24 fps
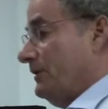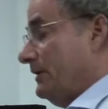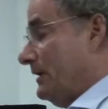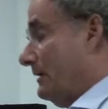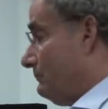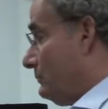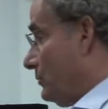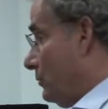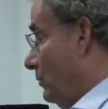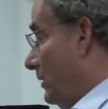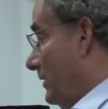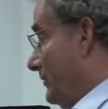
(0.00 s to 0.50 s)

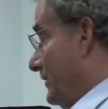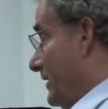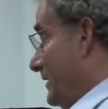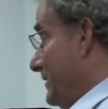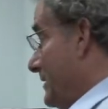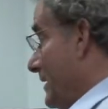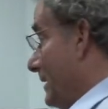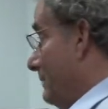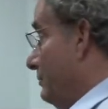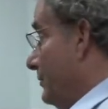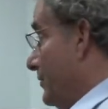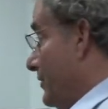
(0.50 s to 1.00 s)
Number one, they
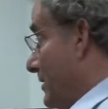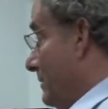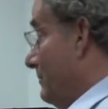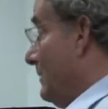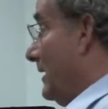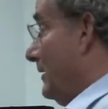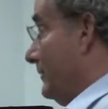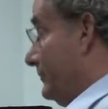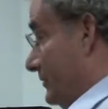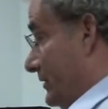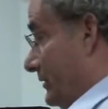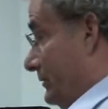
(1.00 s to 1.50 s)
doubled the
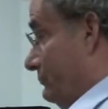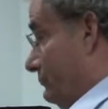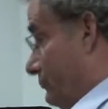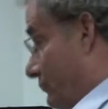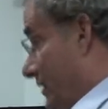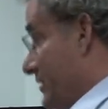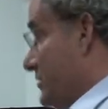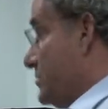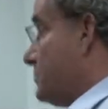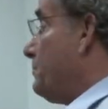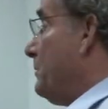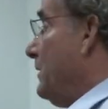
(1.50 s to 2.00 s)
amount that
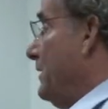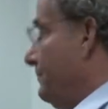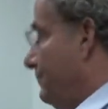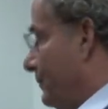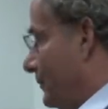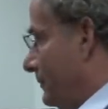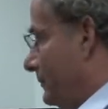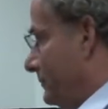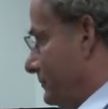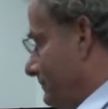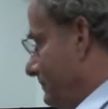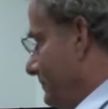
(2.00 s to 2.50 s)
rich
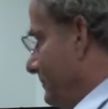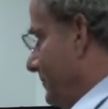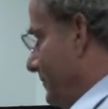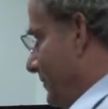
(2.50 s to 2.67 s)
people